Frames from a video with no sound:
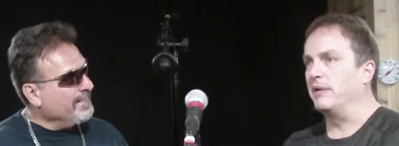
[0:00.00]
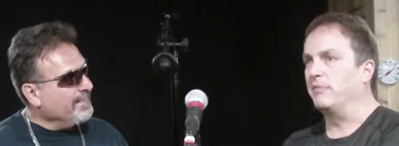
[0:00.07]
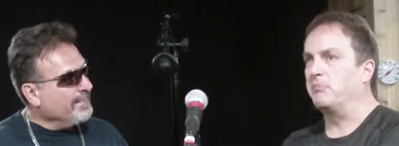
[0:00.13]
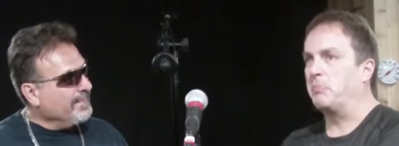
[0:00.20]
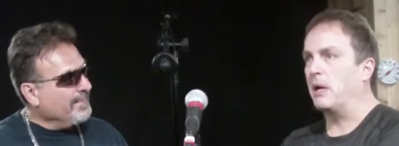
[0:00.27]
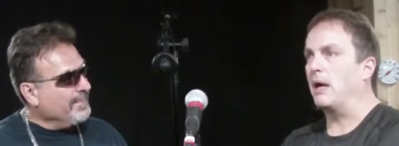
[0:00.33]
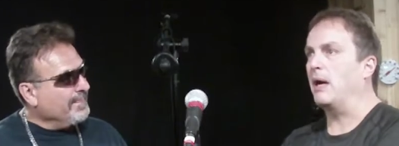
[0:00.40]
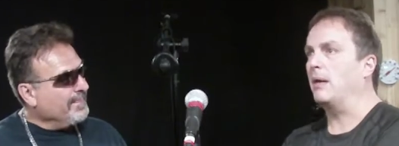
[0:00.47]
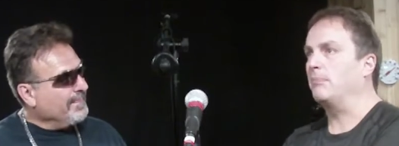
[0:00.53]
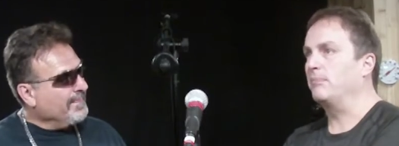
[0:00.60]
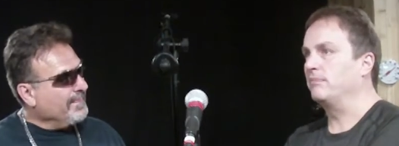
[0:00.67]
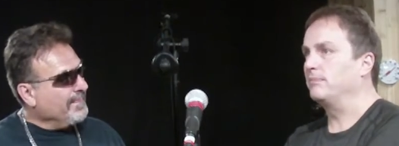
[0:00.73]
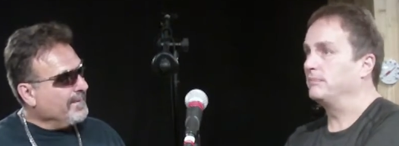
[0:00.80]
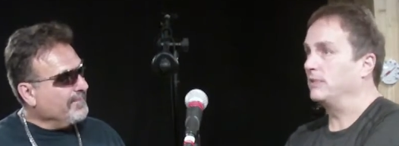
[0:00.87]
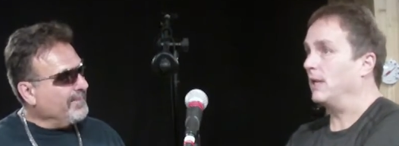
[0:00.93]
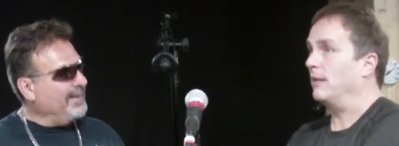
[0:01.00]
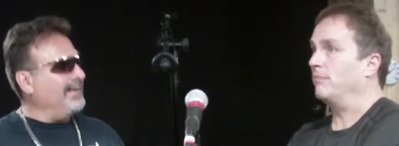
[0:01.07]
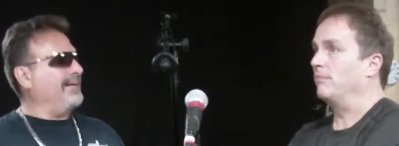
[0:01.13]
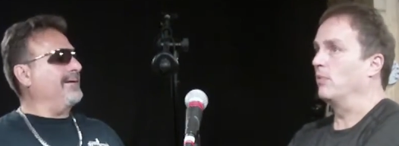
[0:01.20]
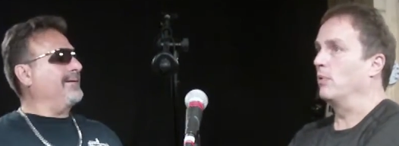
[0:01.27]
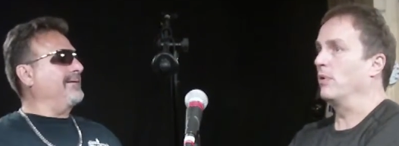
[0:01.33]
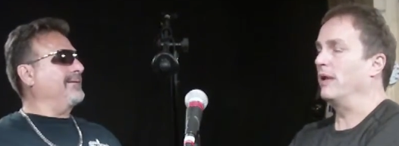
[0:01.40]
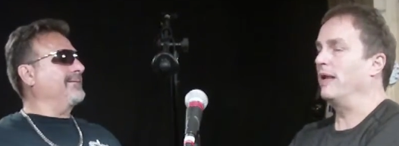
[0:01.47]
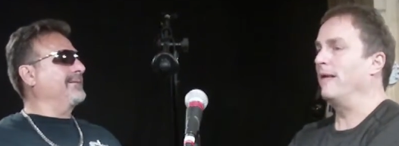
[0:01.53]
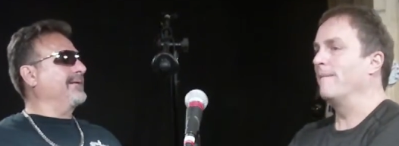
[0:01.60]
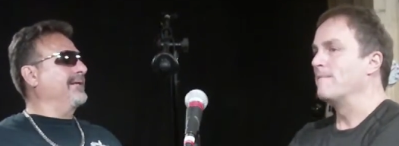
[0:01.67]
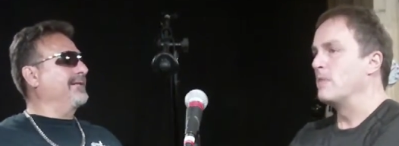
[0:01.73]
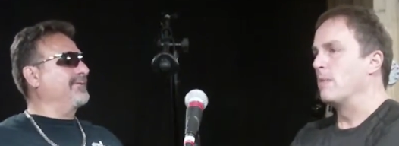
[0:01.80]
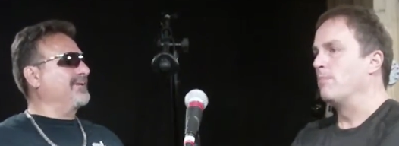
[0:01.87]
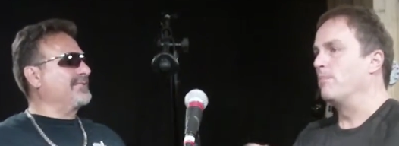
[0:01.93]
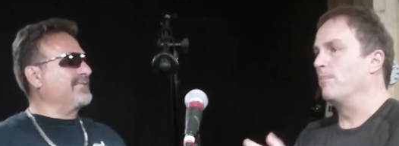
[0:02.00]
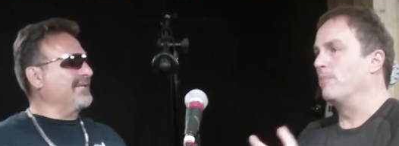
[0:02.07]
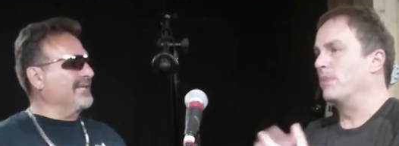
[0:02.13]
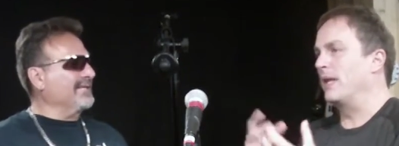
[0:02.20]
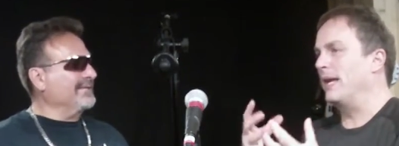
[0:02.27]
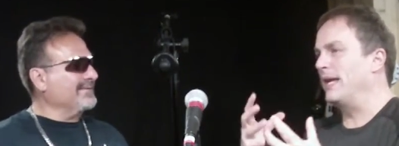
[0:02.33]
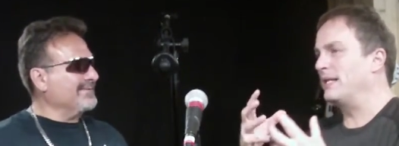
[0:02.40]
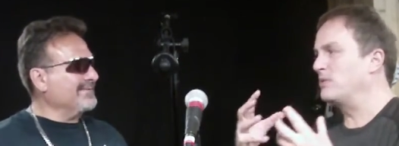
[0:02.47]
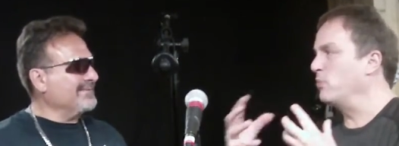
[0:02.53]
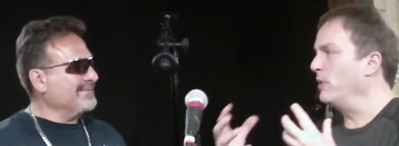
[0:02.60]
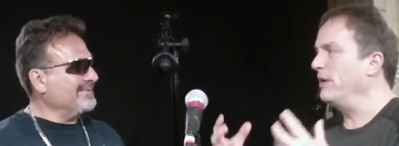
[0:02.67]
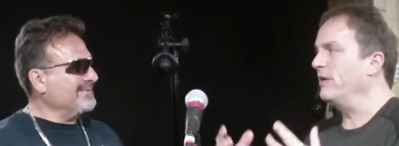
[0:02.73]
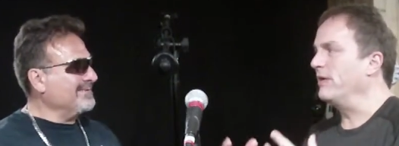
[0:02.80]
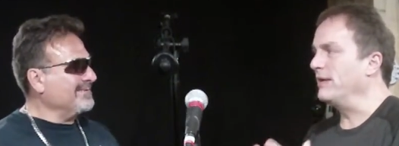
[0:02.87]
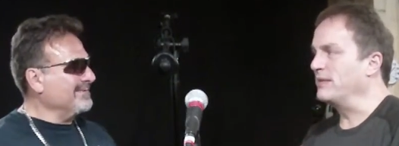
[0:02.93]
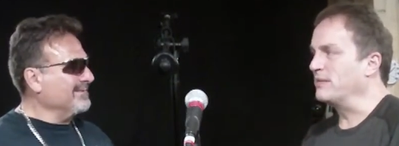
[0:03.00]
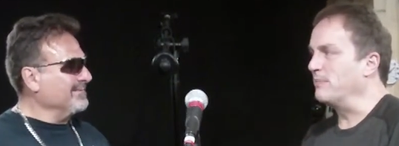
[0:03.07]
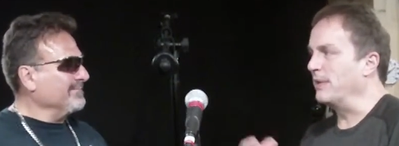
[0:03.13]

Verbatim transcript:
Speaker 1: of pop, top wow, 40. Interesting. It's weird. It's